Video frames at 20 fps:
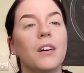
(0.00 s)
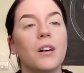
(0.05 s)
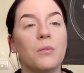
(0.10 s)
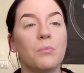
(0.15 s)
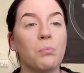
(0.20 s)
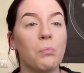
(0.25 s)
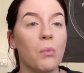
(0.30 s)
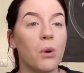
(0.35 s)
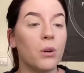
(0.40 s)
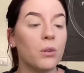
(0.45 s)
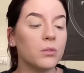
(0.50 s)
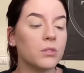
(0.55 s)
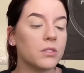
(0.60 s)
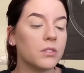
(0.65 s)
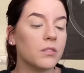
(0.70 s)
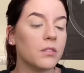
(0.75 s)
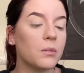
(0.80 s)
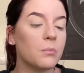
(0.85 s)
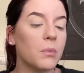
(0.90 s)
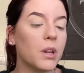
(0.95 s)
most
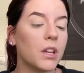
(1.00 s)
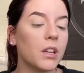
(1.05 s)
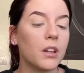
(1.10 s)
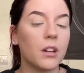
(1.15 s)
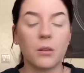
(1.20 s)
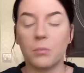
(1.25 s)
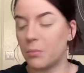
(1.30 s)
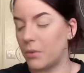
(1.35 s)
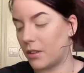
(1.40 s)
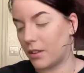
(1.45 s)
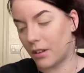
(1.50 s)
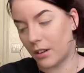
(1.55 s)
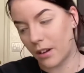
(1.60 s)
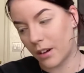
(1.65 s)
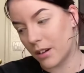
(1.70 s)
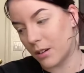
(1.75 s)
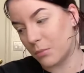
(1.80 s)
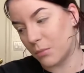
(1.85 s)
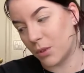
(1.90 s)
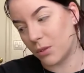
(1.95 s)
of the makeup that I
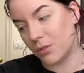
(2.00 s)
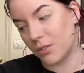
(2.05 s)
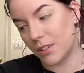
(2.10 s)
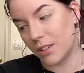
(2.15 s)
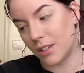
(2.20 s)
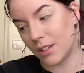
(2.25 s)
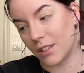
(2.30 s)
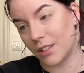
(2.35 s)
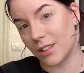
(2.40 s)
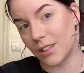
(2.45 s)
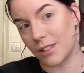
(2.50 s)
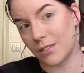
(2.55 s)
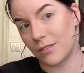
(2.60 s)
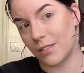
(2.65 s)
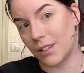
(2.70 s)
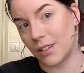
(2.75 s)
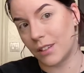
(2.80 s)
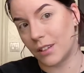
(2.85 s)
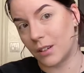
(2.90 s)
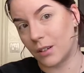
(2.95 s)
am using in this
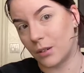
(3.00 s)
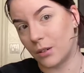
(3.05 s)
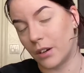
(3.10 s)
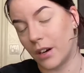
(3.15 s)
video.